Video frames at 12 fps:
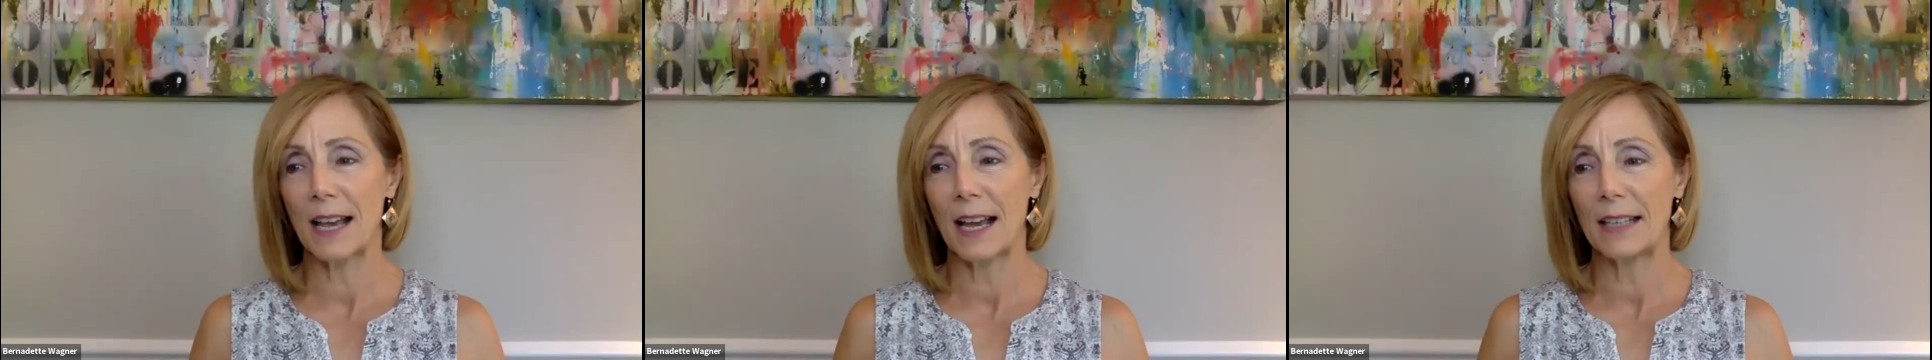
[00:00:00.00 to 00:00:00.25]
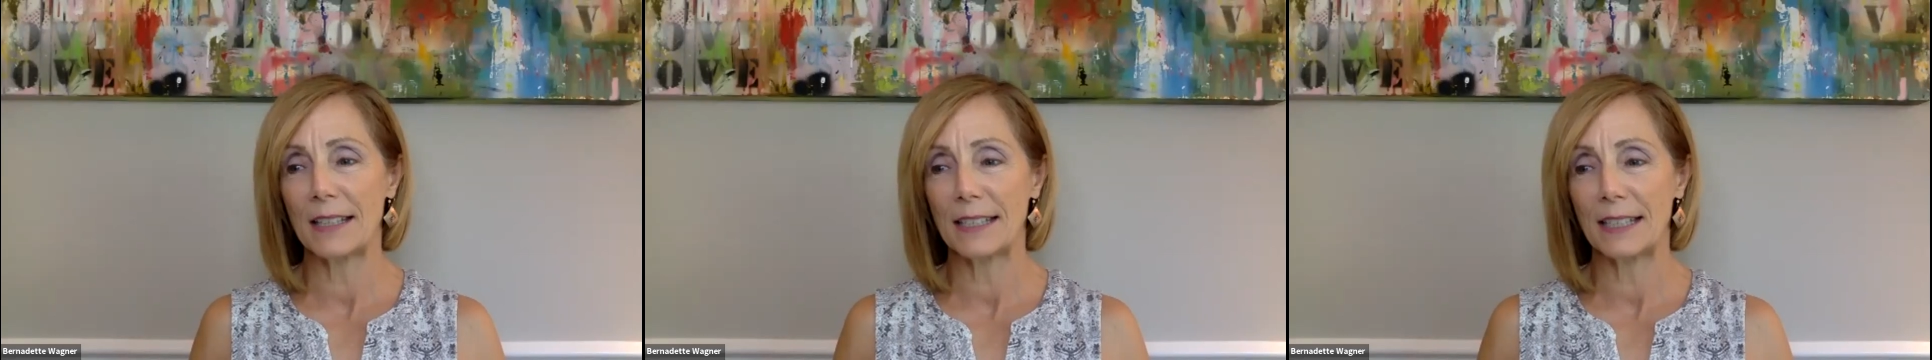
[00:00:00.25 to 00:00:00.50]

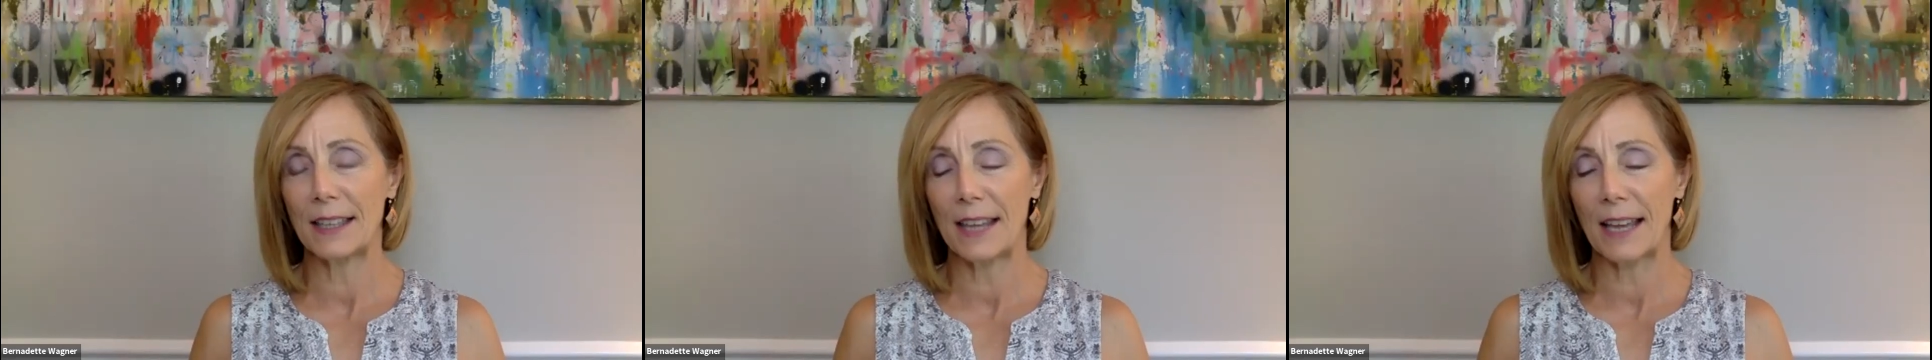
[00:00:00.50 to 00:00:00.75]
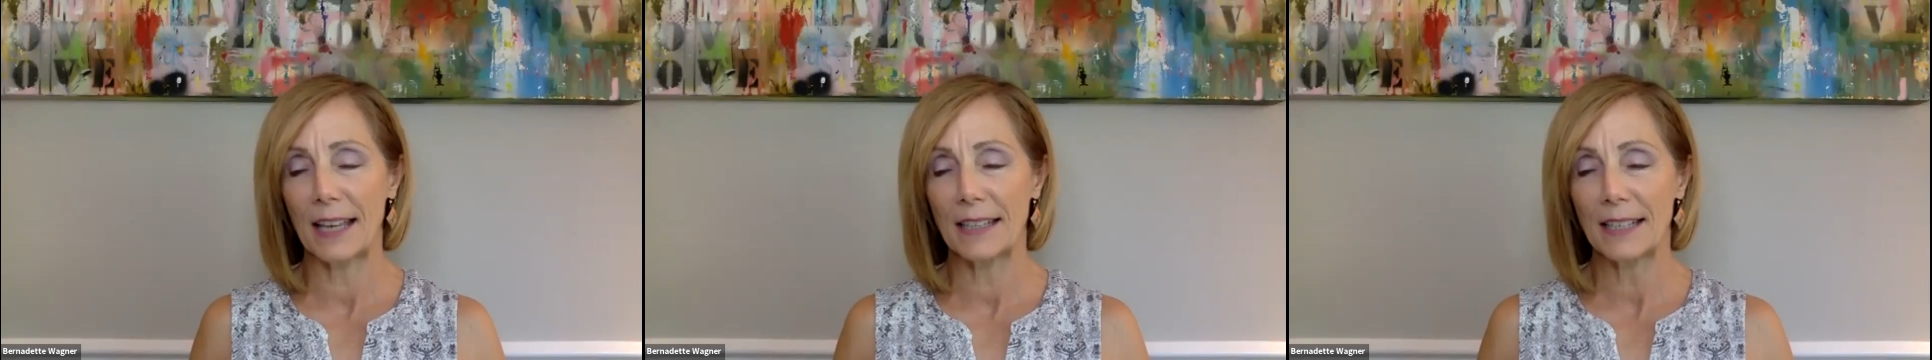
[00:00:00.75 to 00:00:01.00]
idea
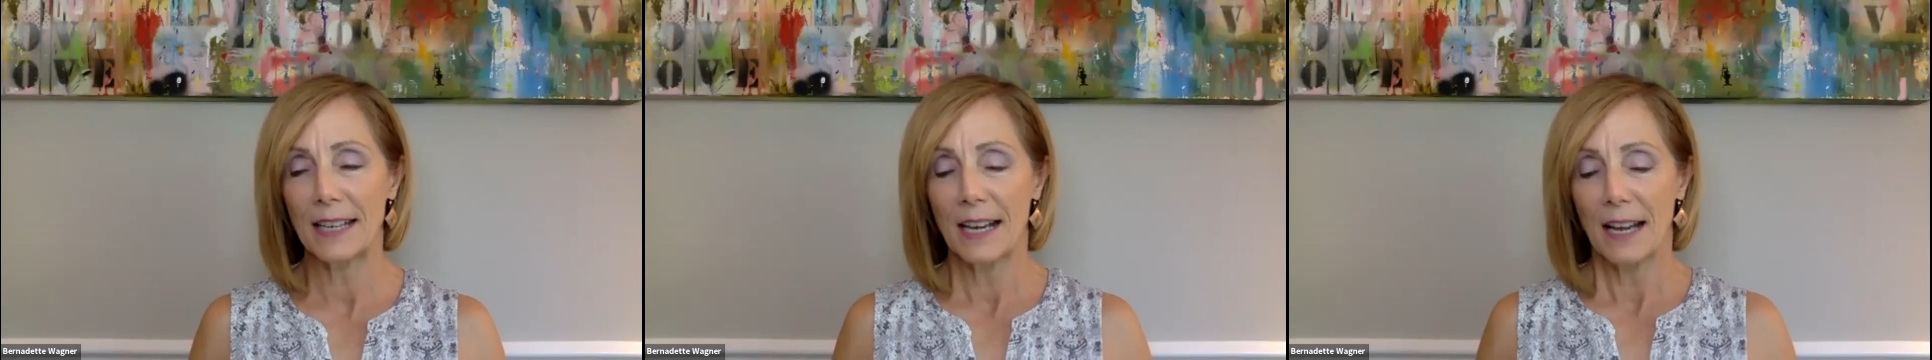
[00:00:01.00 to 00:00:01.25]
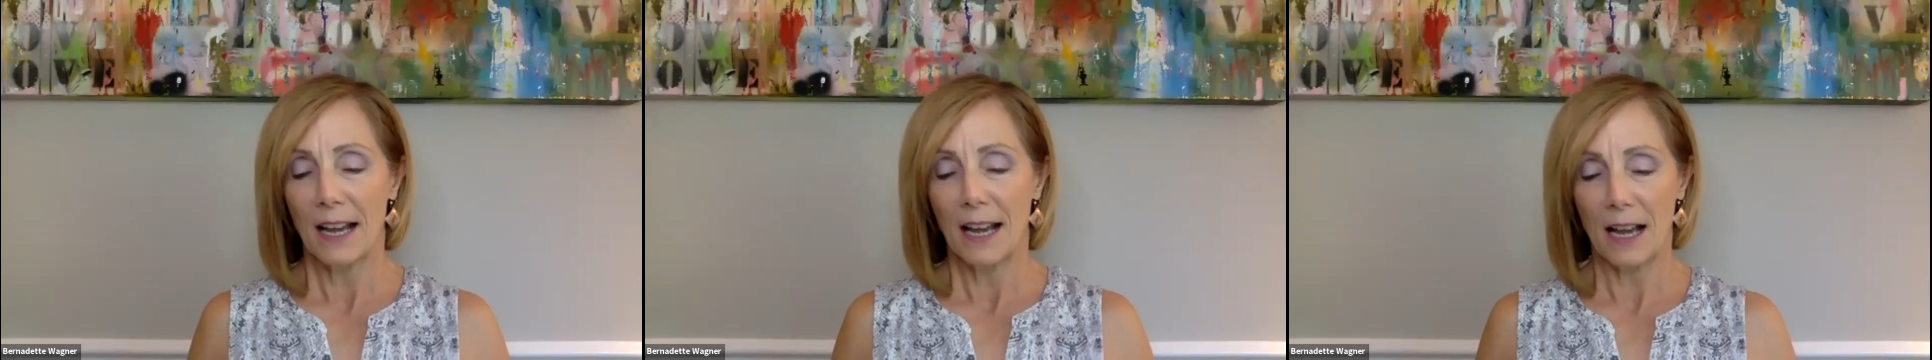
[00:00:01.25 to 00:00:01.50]

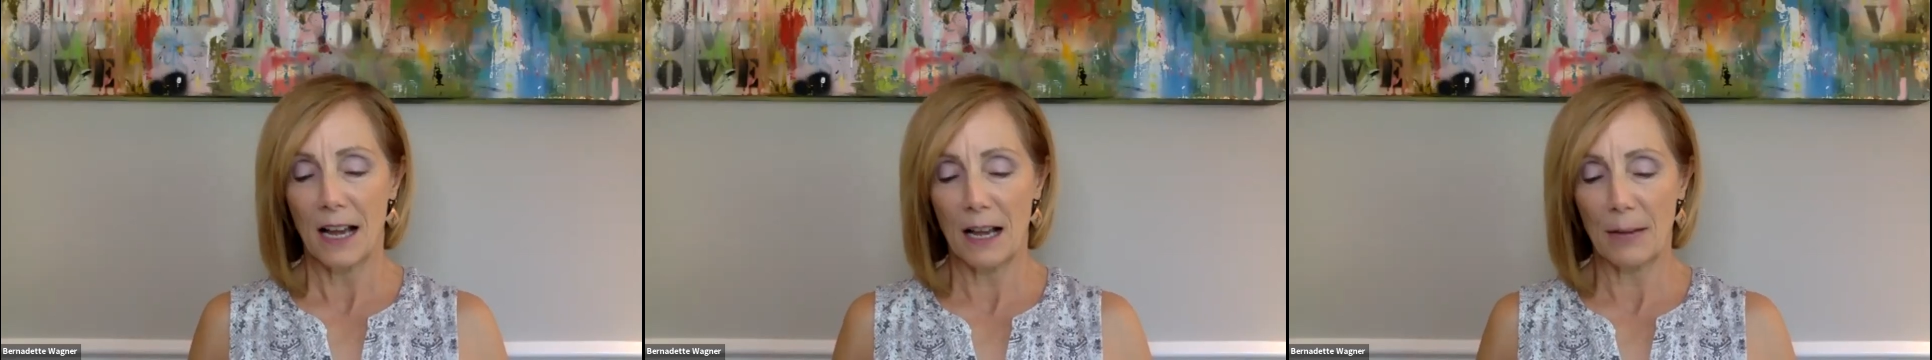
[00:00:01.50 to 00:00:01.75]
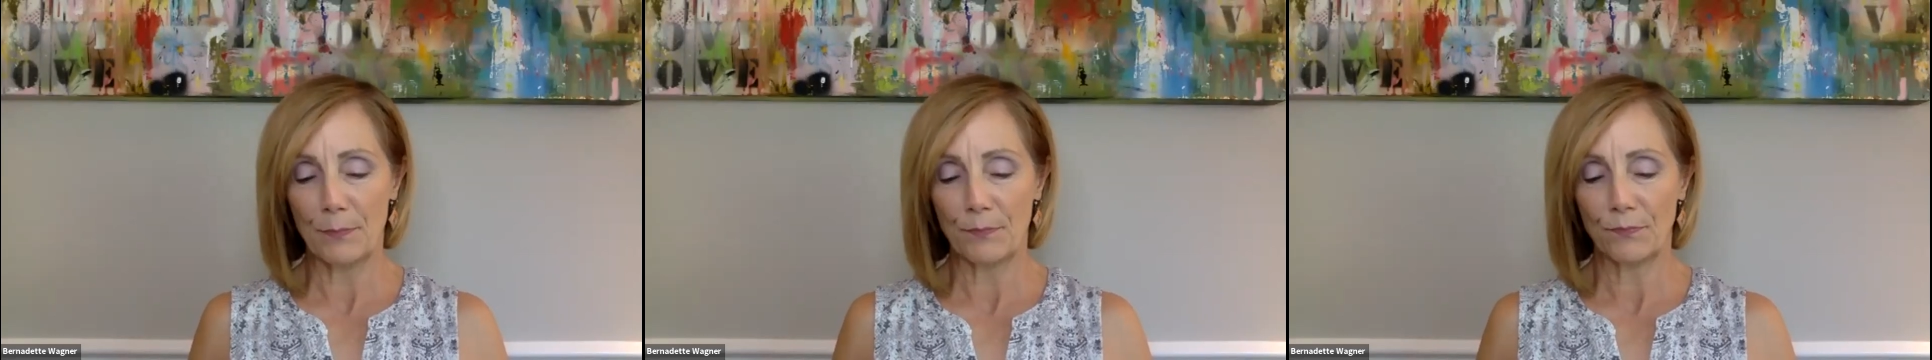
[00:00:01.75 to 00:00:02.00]
that um,